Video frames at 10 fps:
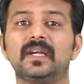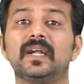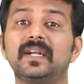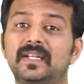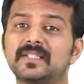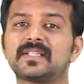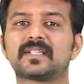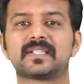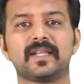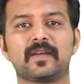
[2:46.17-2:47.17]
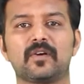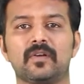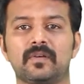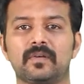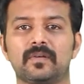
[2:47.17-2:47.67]
Intrinsic
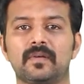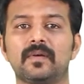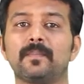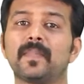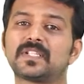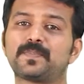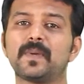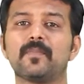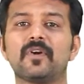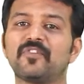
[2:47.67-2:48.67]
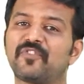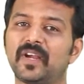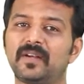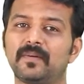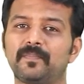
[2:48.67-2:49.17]
silicon must be
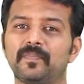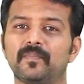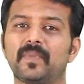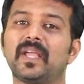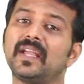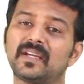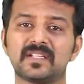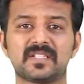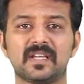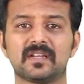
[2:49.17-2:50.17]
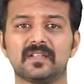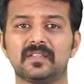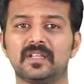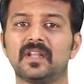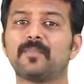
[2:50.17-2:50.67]
modified by increasing
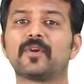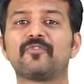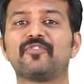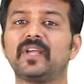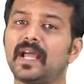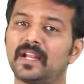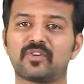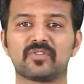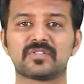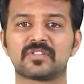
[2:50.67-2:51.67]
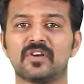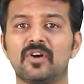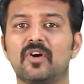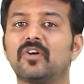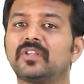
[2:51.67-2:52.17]
the number of free electrons
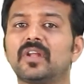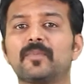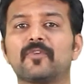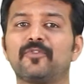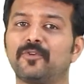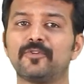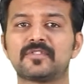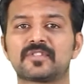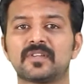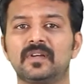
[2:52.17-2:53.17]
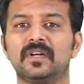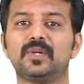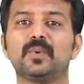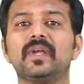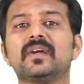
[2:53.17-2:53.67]
or the number of holes
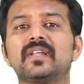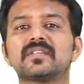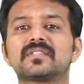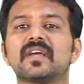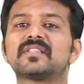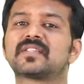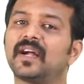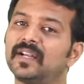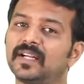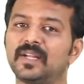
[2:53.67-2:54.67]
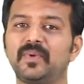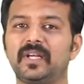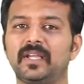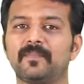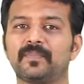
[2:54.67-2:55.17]
to increase its
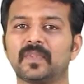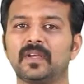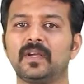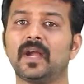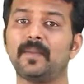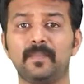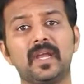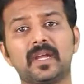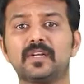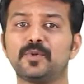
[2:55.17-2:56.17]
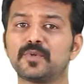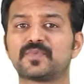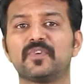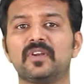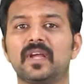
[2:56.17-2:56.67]
conductivity and make it
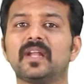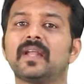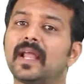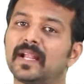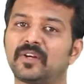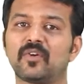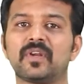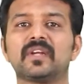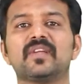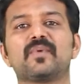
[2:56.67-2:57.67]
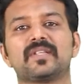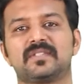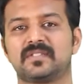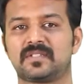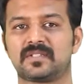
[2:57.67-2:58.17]
useful in electronic
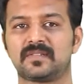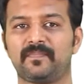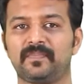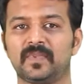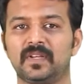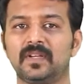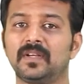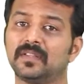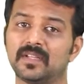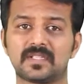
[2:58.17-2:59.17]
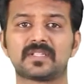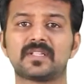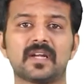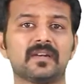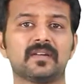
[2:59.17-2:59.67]
devices. This is
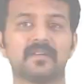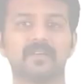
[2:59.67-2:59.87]
done